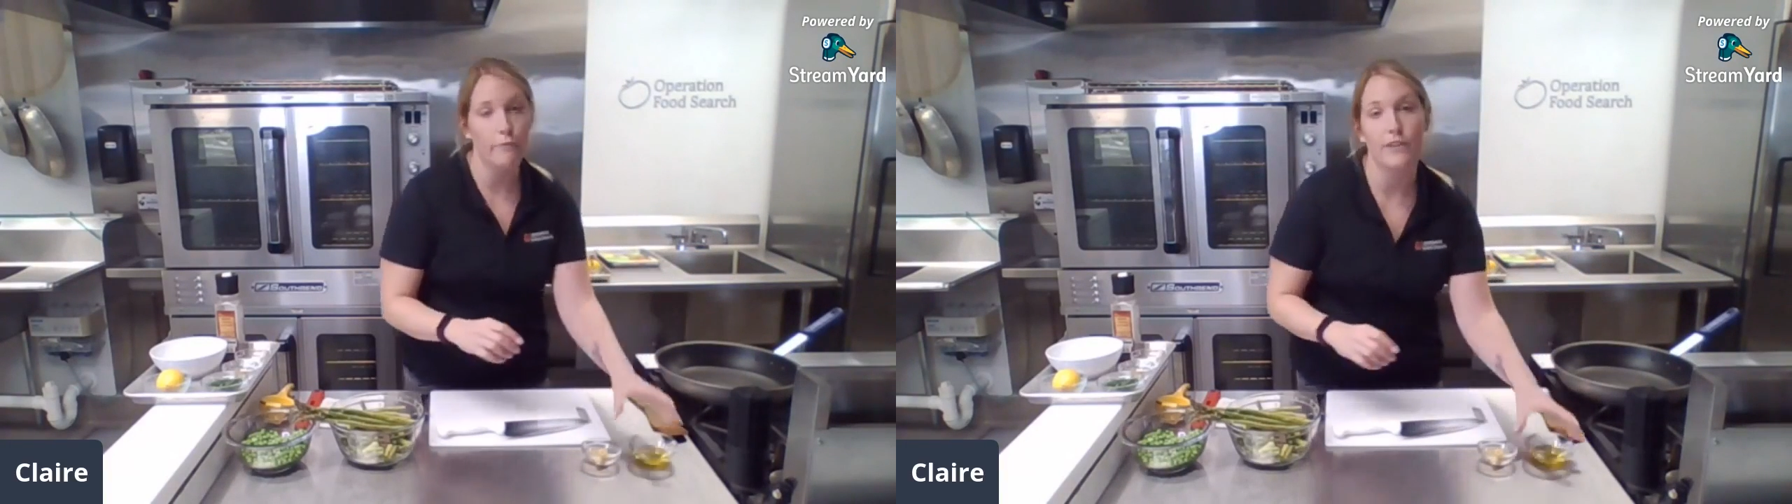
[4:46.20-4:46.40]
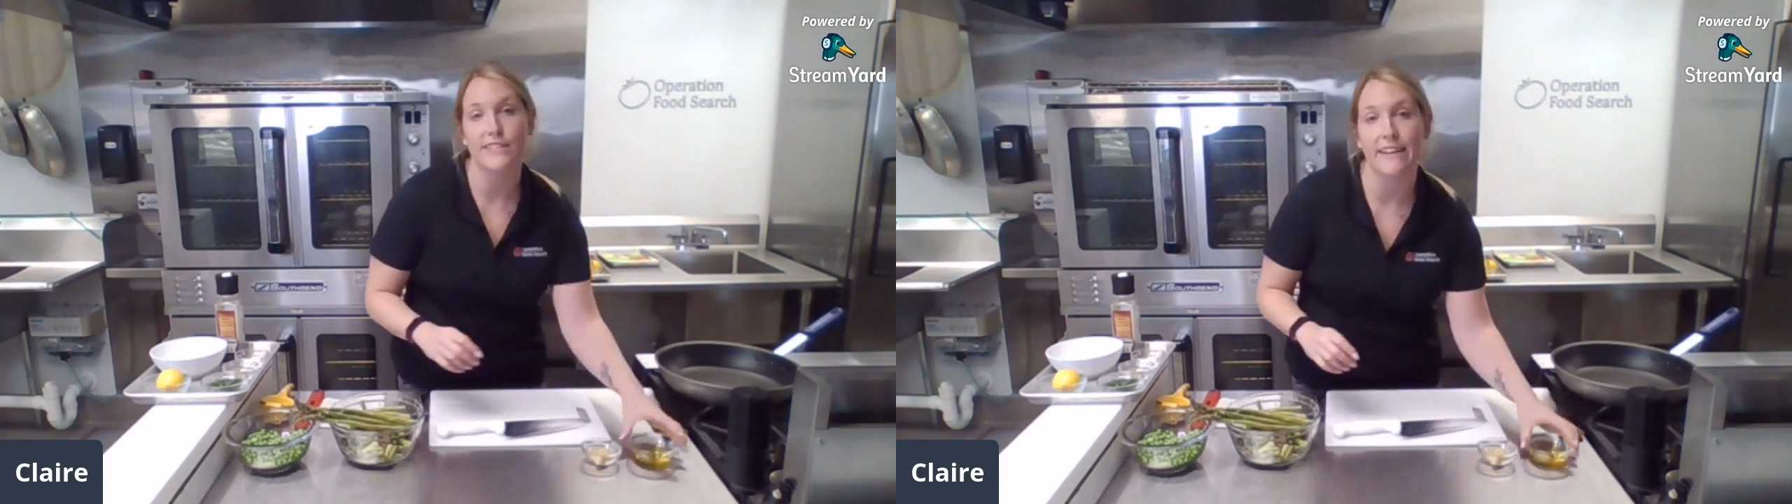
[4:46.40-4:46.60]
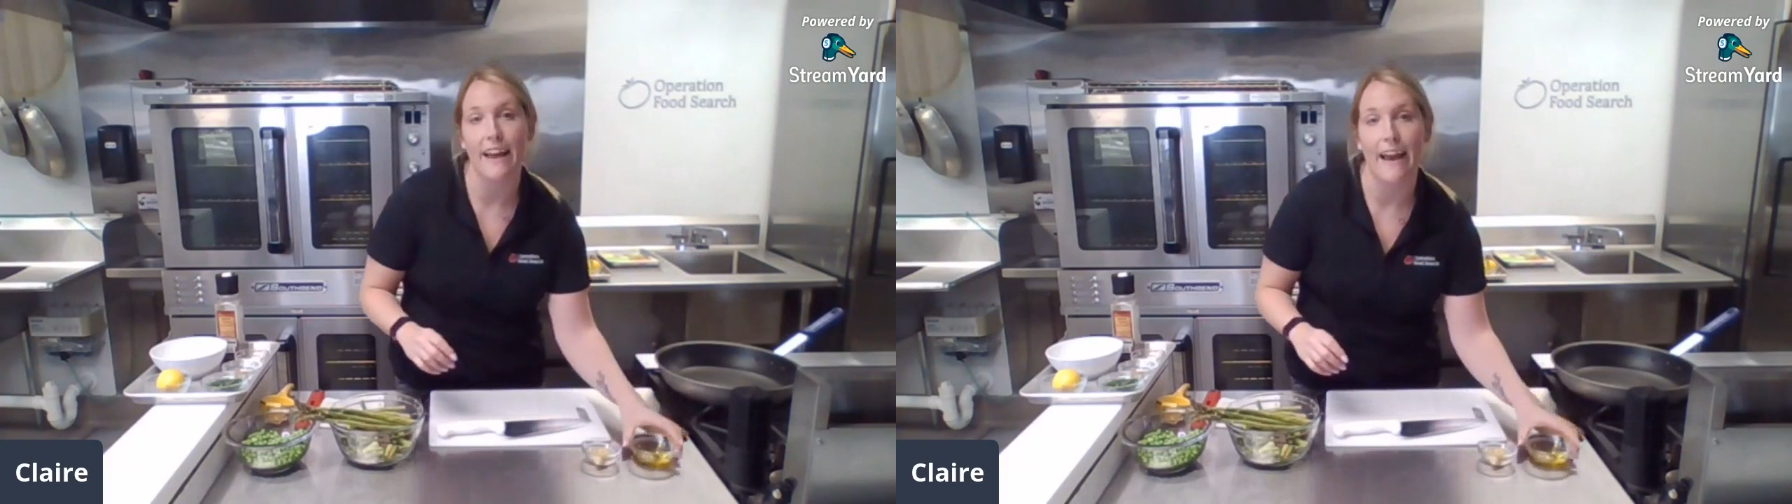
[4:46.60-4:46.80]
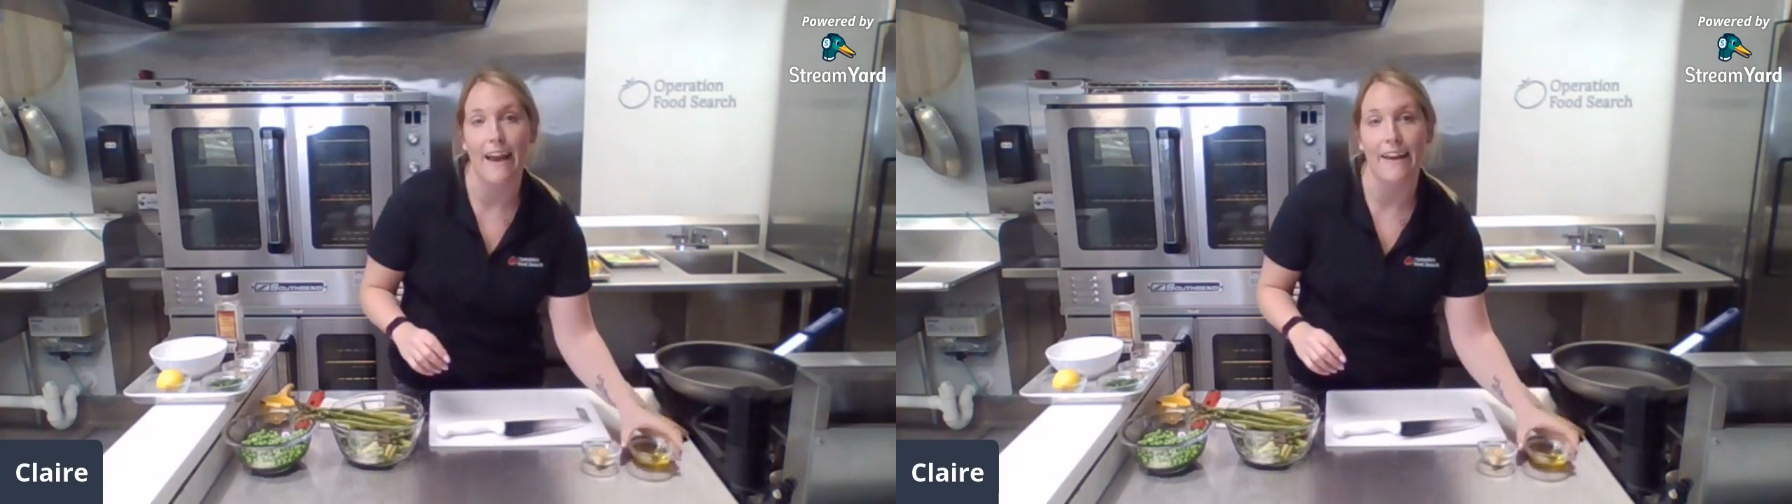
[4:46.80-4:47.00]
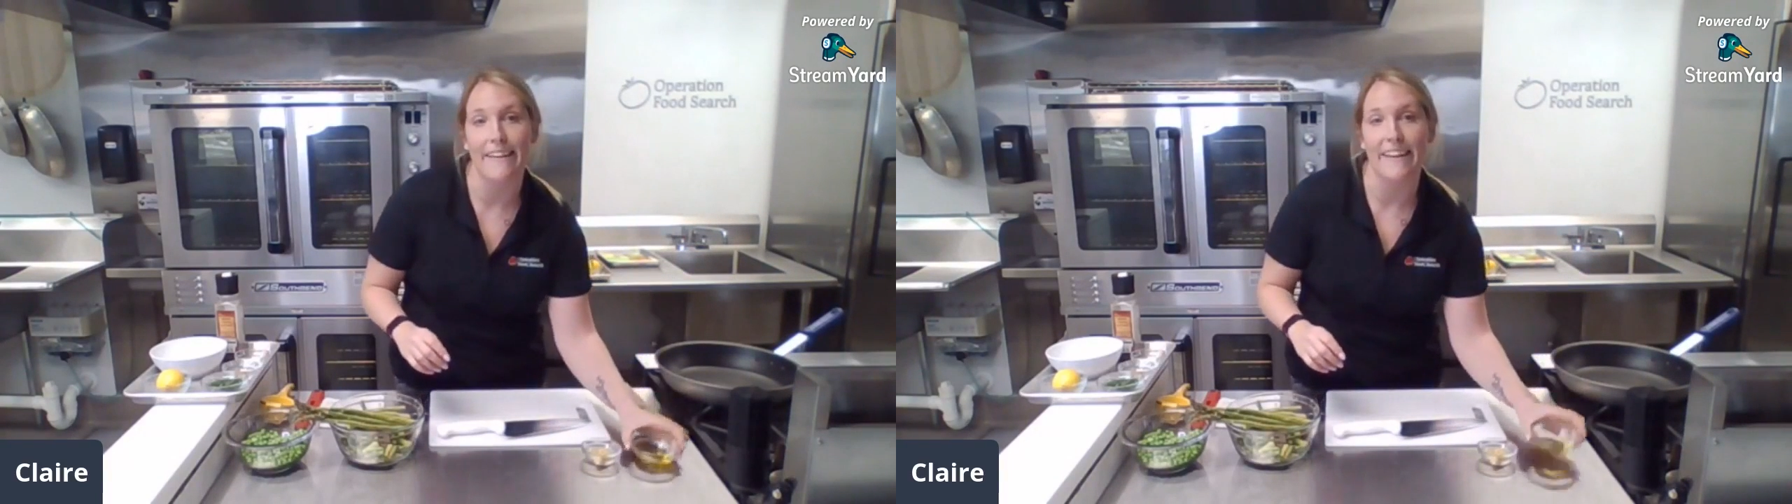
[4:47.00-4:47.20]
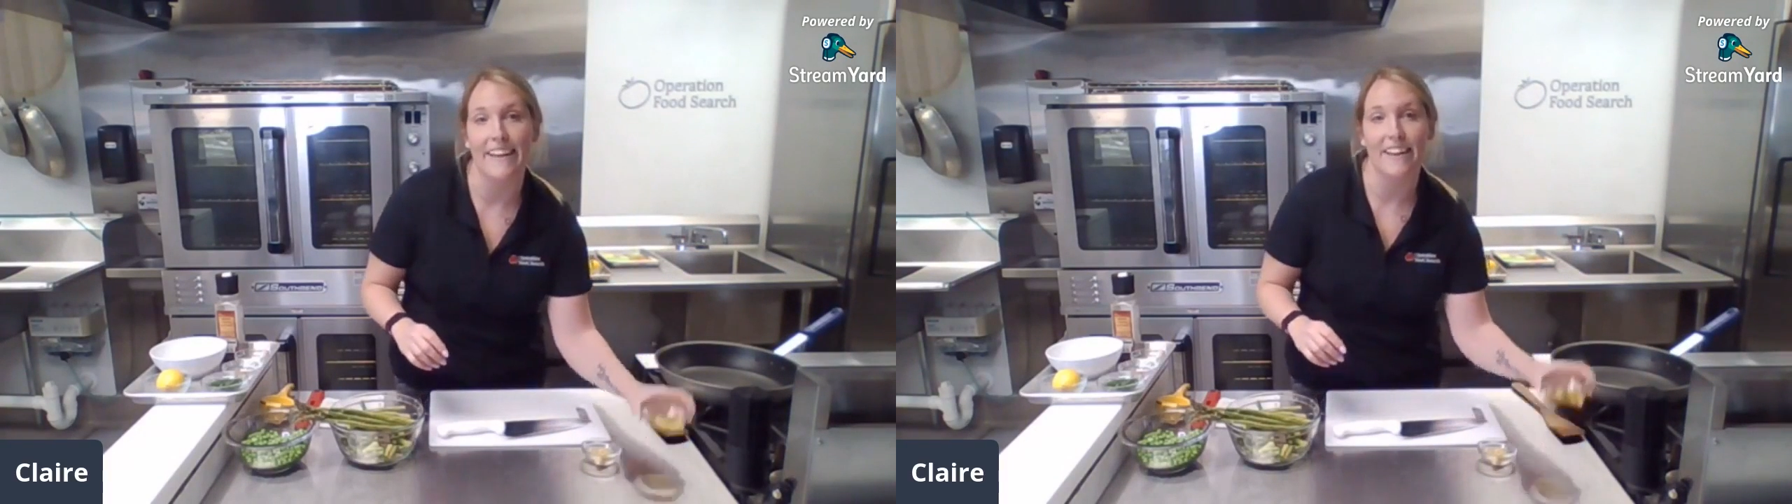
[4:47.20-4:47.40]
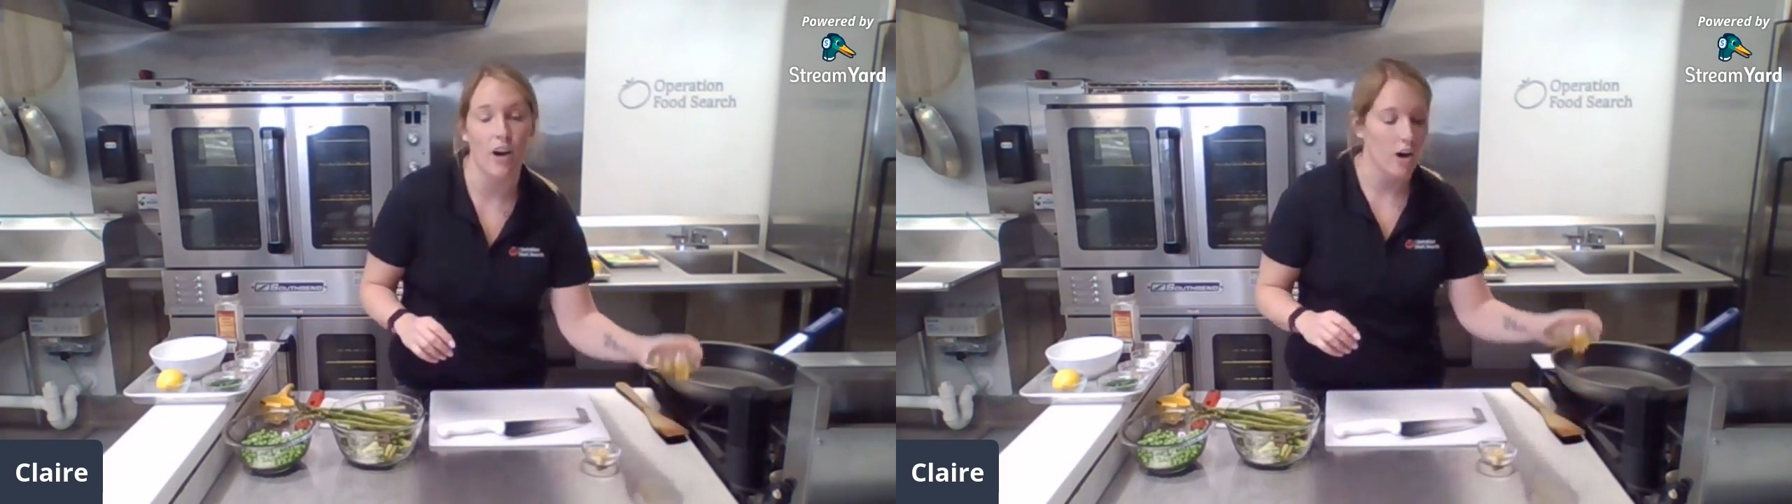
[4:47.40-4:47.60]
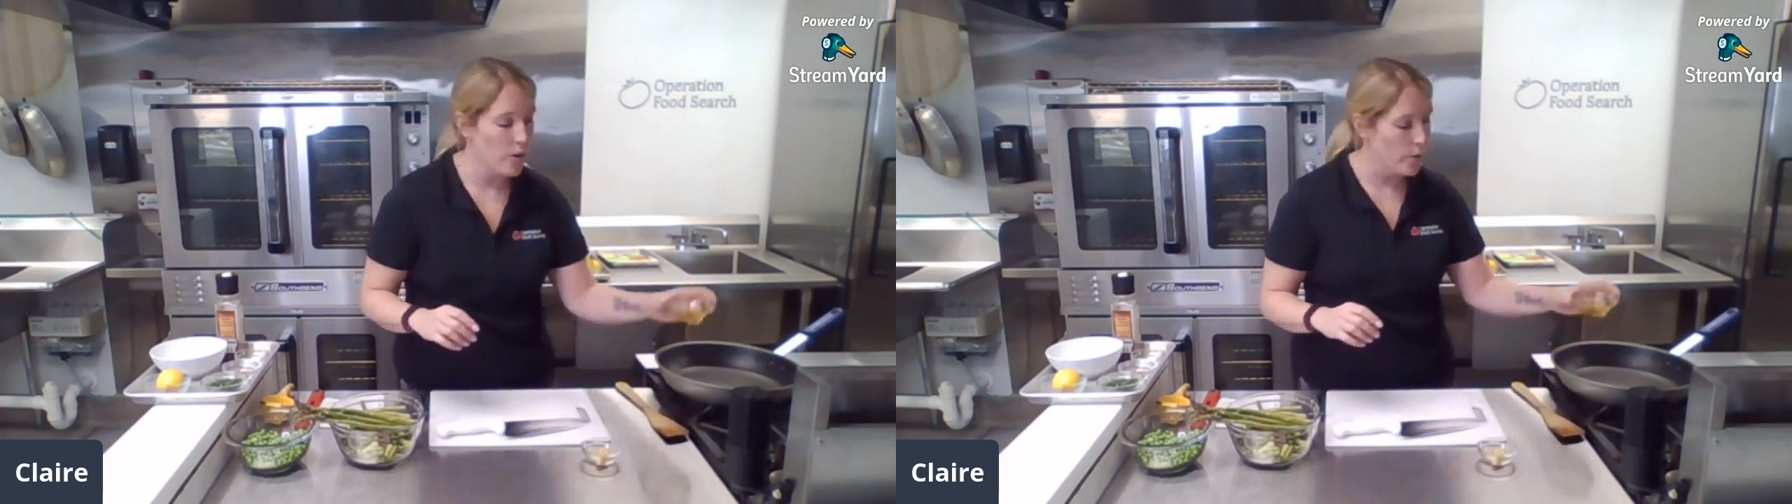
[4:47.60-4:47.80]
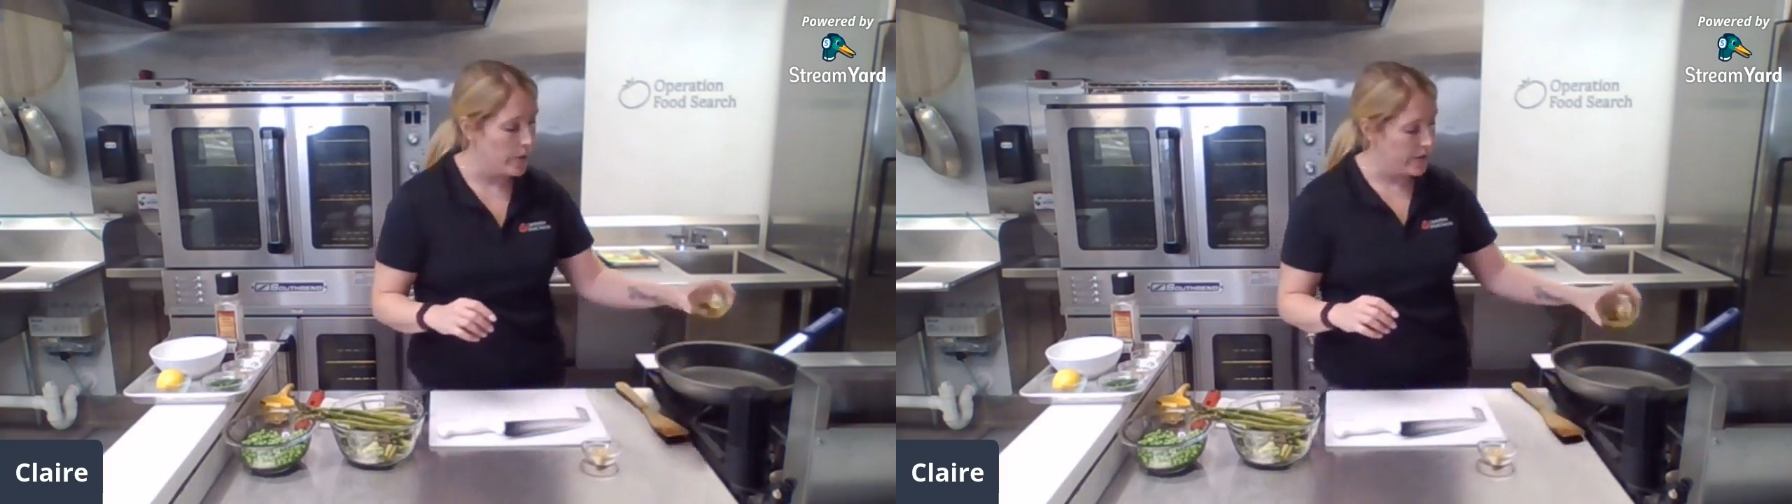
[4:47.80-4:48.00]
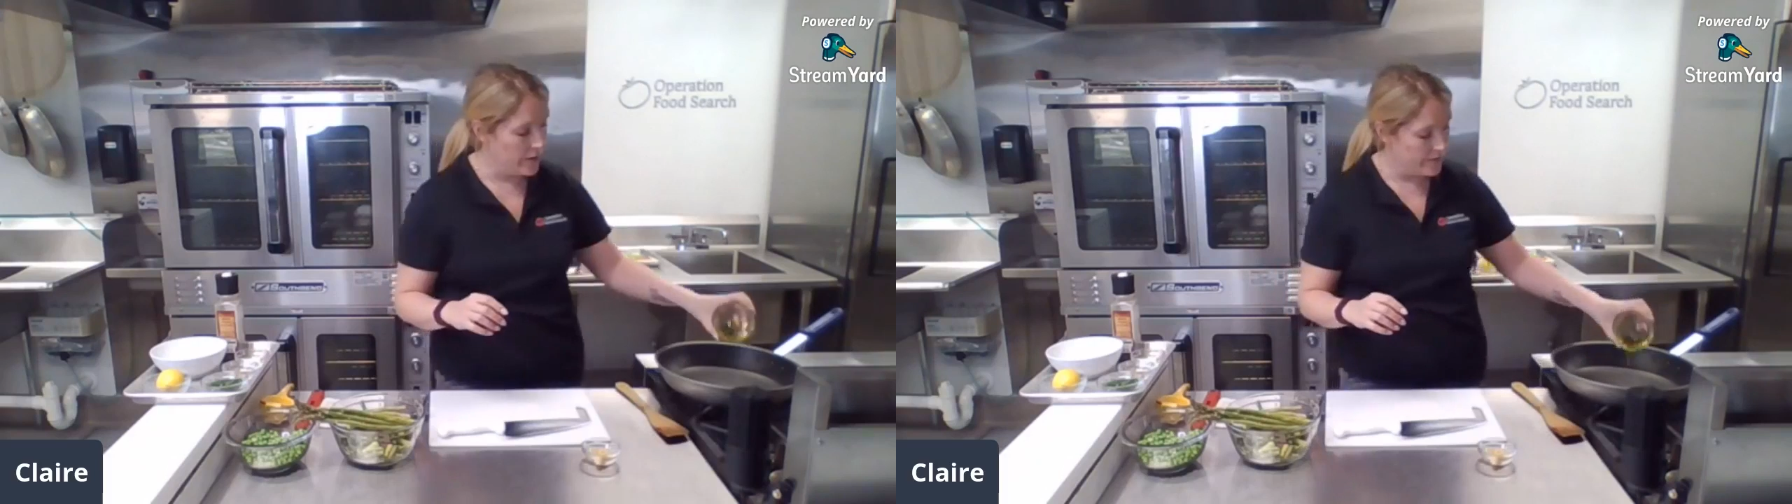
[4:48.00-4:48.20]
and we're just going to add in our
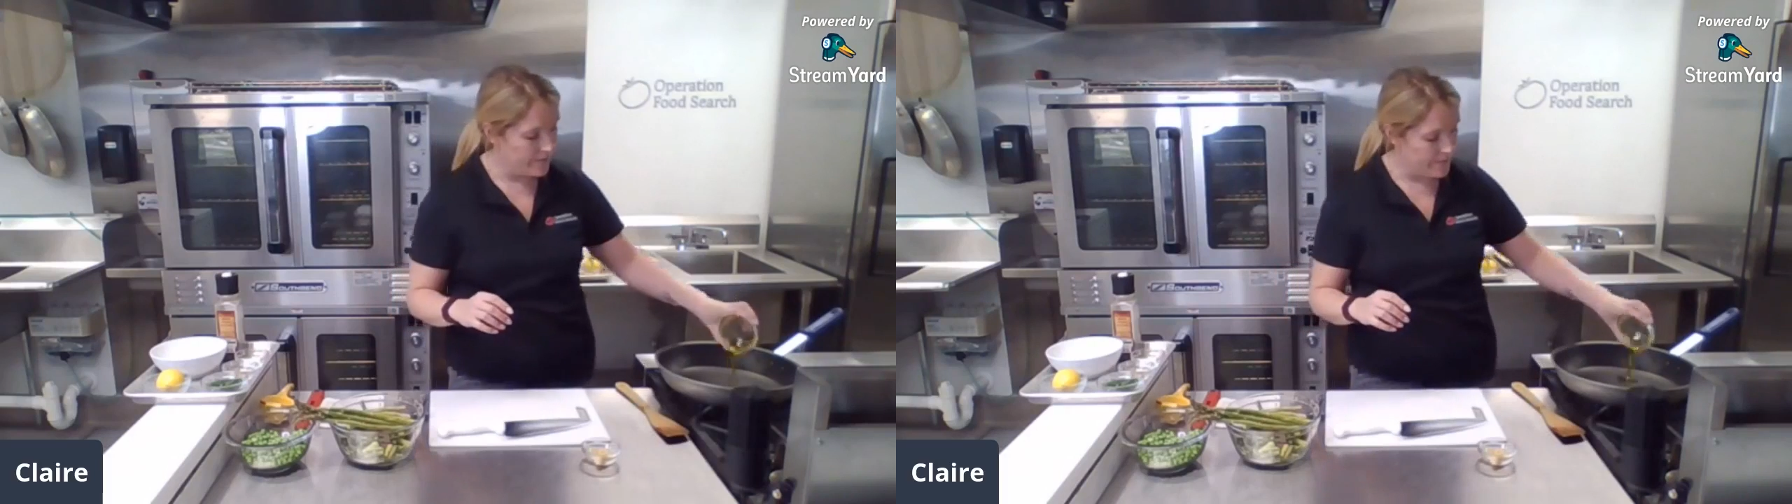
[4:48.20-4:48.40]
oil.